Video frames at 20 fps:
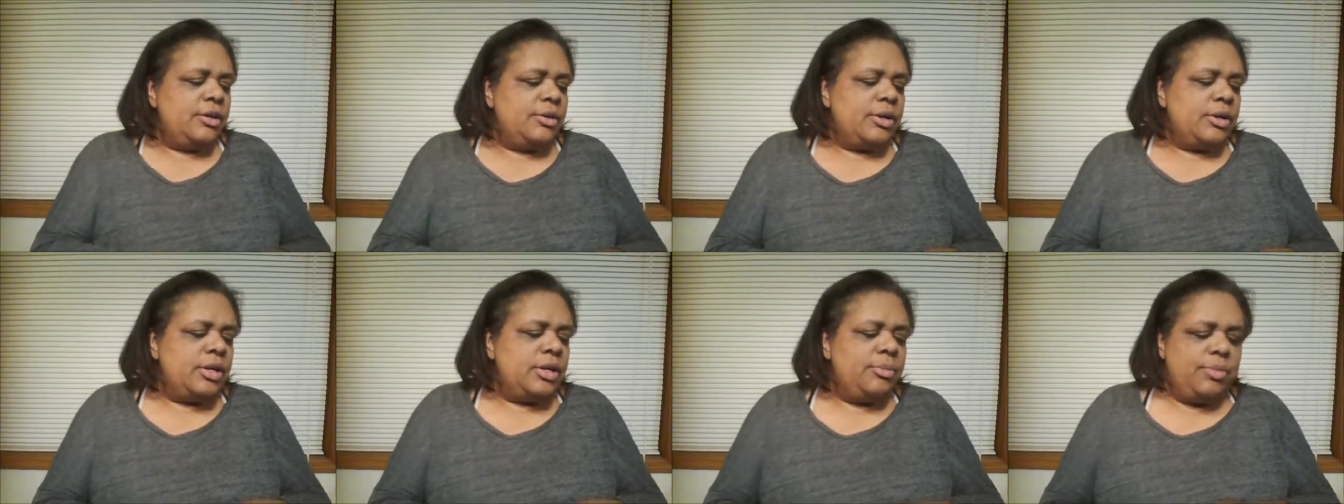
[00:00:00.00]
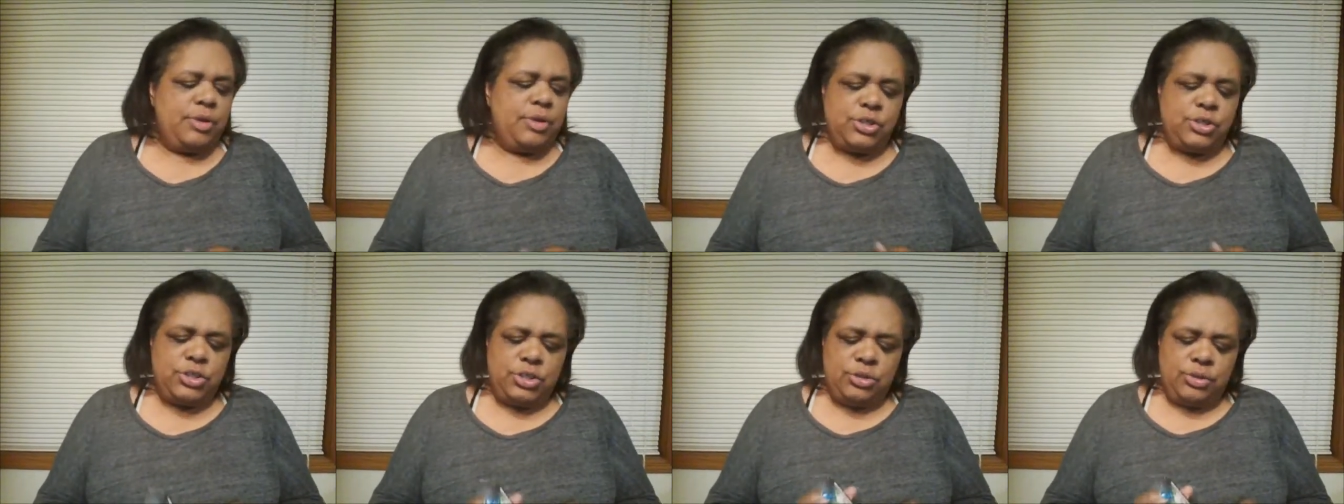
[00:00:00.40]
I'm gonna
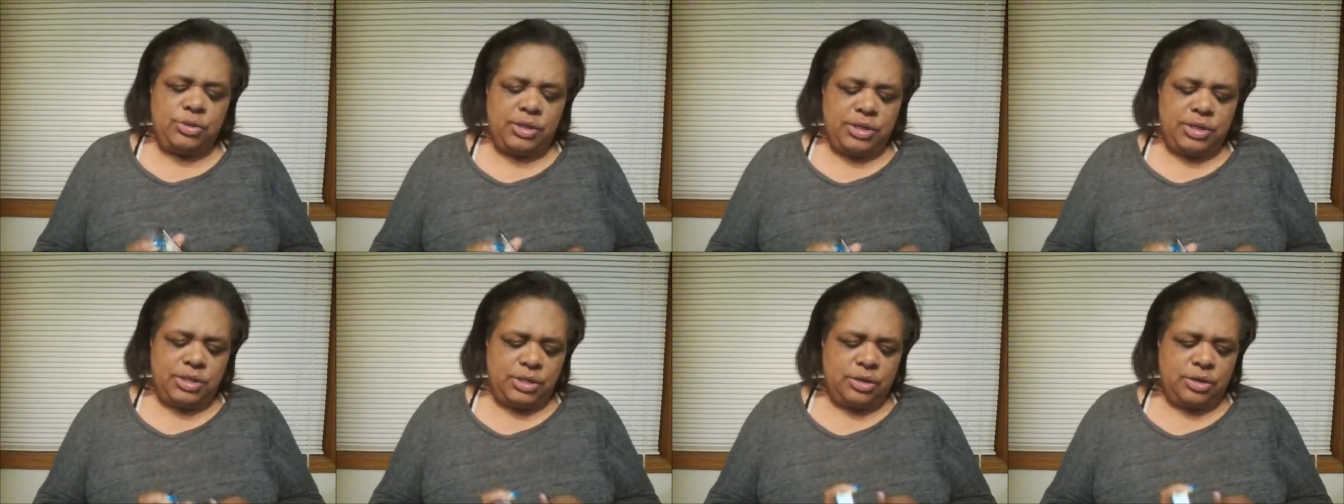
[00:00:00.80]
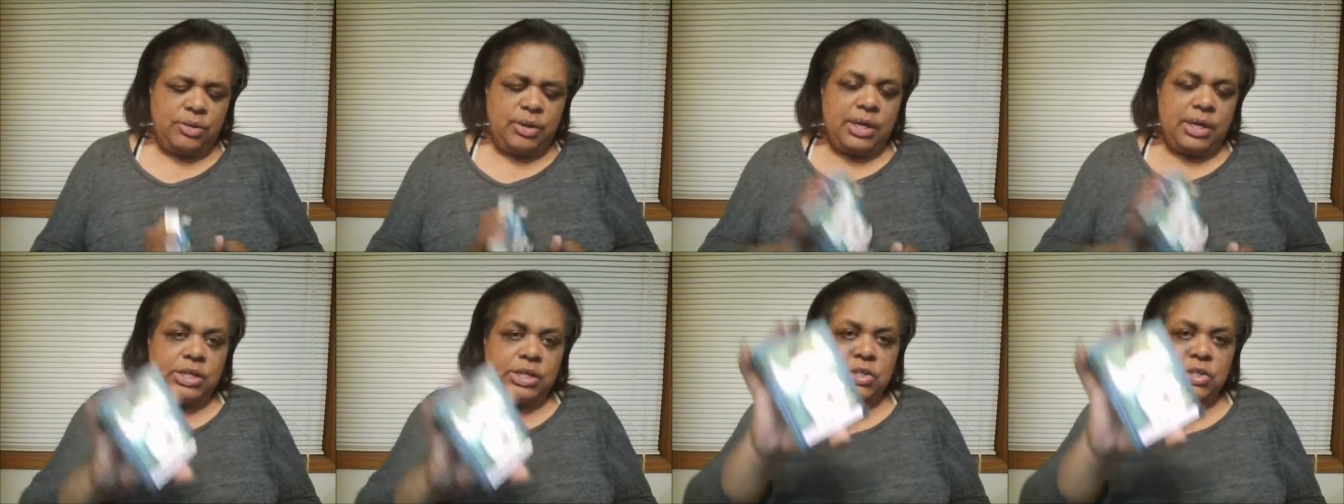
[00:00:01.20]
pull two Indigo
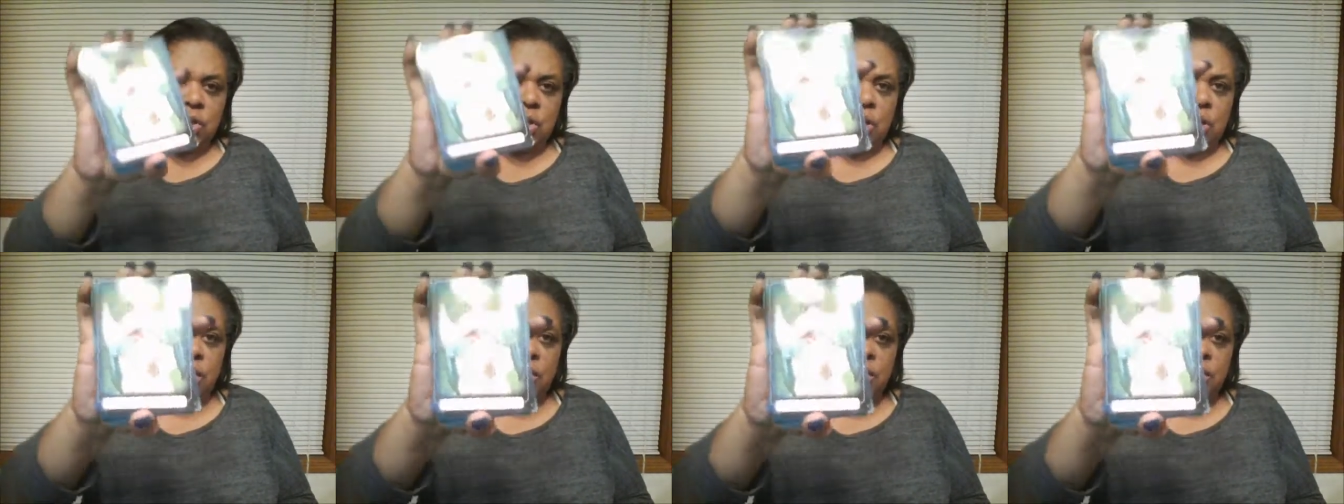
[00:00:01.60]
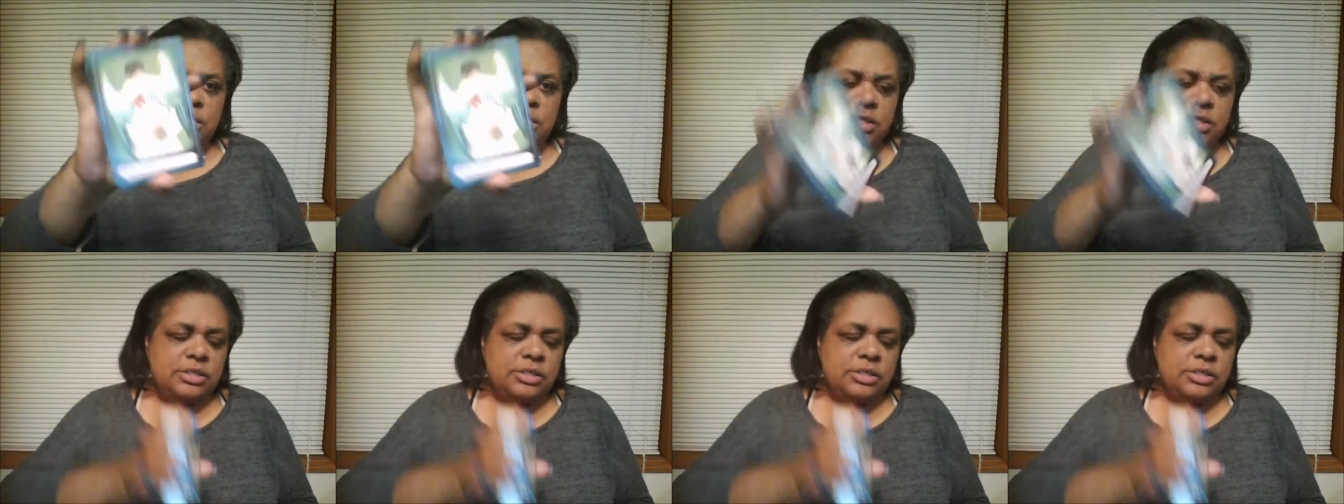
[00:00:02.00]
Angel cards,